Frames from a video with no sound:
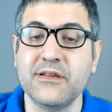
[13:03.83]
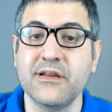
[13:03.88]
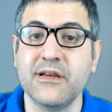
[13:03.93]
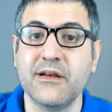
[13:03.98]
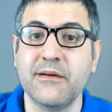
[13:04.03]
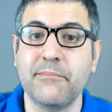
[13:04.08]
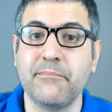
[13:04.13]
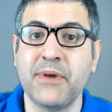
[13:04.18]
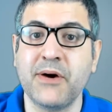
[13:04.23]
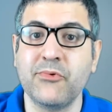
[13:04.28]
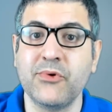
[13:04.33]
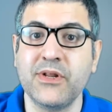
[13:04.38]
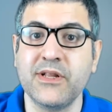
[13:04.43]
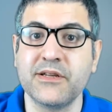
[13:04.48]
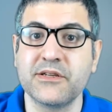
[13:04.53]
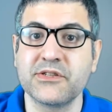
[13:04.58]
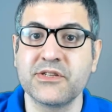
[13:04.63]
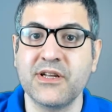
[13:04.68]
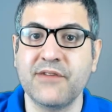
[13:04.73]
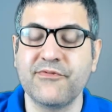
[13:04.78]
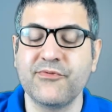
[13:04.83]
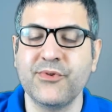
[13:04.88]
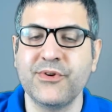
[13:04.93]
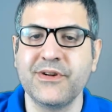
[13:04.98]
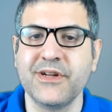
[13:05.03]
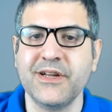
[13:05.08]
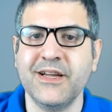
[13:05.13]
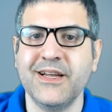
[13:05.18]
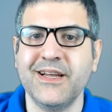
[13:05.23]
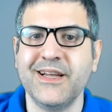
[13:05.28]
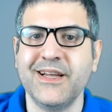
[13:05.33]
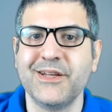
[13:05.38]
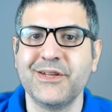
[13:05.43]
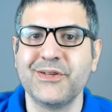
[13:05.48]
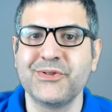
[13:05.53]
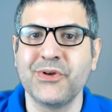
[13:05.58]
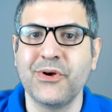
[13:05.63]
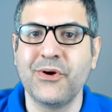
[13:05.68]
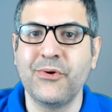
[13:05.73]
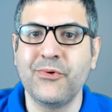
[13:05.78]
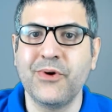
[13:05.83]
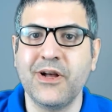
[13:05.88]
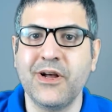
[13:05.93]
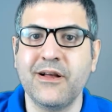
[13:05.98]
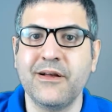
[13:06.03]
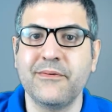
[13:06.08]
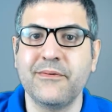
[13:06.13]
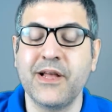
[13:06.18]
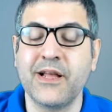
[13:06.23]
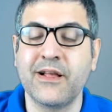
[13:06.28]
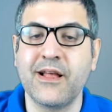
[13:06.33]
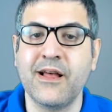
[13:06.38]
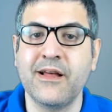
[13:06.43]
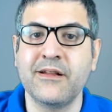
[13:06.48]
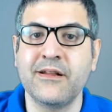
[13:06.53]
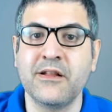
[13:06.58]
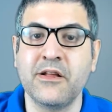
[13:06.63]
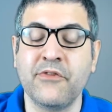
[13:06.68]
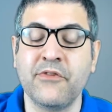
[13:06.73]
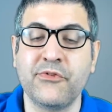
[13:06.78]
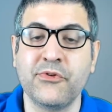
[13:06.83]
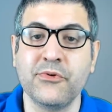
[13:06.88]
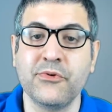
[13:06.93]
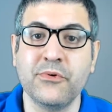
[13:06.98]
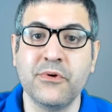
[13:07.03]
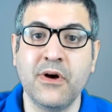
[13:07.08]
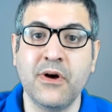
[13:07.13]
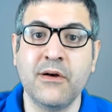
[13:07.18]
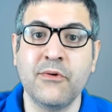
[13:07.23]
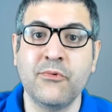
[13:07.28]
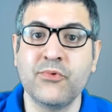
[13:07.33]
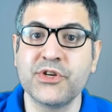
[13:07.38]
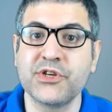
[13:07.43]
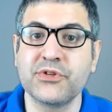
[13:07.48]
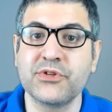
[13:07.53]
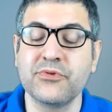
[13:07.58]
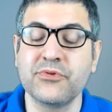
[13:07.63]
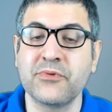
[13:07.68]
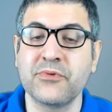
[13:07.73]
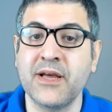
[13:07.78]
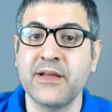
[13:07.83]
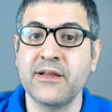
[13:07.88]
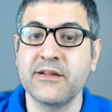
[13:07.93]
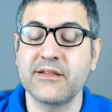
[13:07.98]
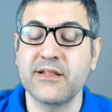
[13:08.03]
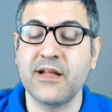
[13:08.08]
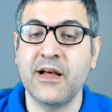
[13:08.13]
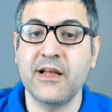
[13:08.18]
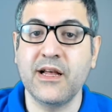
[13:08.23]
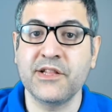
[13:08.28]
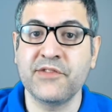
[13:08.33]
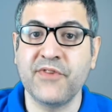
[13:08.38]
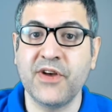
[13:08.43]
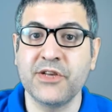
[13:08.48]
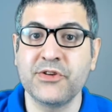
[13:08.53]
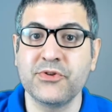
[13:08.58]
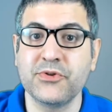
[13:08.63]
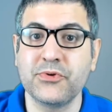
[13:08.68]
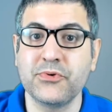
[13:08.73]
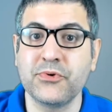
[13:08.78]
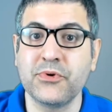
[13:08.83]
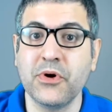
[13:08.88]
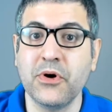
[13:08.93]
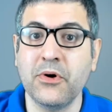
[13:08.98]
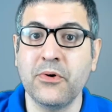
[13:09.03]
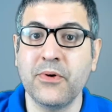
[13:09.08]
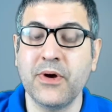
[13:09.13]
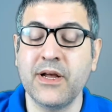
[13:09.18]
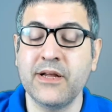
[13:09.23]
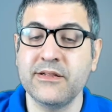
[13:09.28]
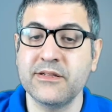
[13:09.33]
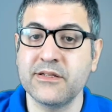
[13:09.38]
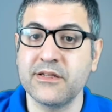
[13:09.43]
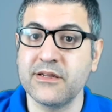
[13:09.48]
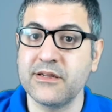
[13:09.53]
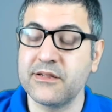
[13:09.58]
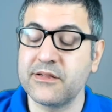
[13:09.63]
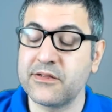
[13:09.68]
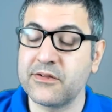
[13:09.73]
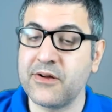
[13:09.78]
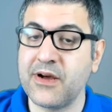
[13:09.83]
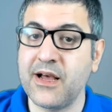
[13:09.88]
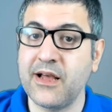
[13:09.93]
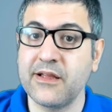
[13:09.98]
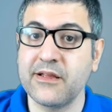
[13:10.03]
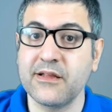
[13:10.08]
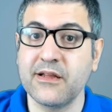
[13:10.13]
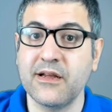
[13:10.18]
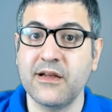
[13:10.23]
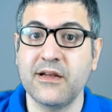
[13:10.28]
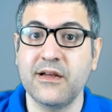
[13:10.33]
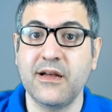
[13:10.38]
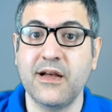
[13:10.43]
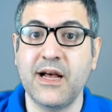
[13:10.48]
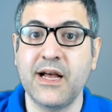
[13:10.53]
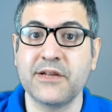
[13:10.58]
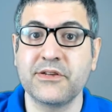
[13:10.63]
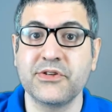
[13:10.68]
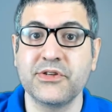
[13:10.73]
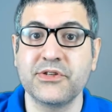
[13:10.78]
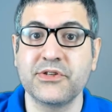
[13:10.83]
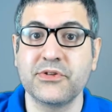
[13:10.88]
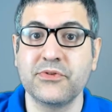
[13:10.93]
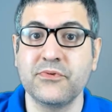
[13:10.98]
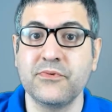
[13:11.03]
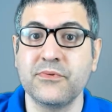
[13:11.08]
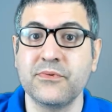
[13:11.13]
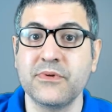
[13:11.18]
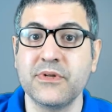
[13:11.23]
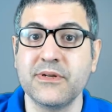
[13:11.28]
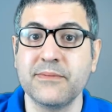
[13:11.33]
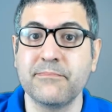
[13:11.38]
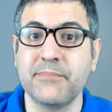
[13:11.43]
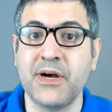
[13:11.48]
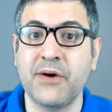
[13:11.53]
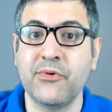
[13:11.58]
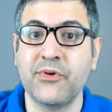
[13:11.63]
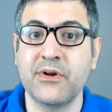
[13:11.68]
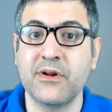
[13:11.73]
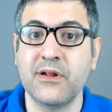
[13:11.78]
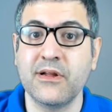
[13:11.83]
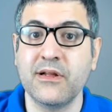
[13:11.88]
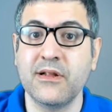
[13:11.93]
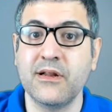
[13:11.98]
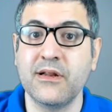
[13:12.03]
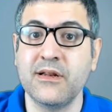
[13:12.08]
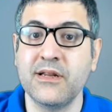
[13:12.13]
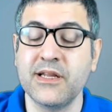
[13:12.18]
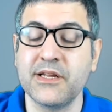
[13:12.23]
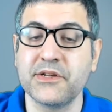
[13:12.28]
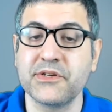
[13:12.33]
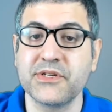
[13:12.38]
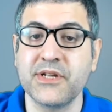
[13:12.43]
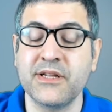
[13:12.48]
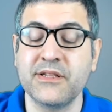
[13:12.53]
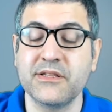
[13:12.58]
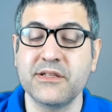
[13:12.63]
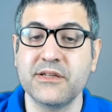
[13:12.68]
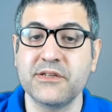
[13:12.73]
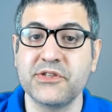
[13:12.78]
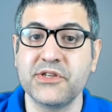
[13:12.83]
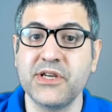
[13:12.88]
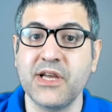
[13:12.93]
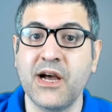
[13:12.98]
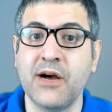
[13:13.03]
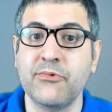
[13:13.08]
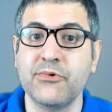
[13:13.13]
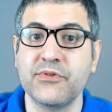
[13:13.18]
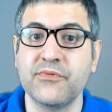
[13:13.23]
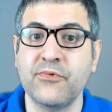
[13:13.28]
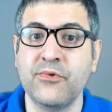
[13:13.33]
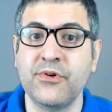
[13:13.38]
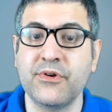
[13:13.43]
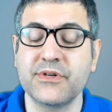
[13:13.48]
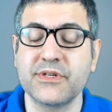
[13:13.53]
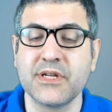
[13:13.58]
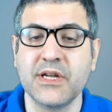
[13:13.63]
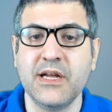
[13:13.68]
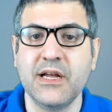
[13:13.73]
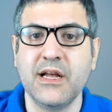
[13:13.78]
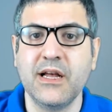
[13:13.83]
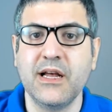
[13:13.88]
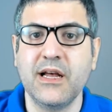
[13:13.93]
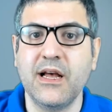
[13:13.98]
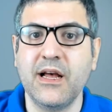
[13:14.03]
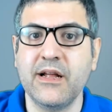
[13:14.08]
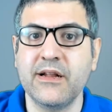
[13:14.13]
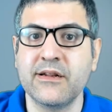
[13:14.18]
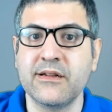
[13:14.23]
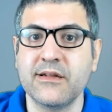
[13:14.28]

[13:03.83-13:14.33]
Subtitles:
PowerLynx software. So again, if you wish to try it, I advise you to go and try access to the PowerLynx and see how it works, and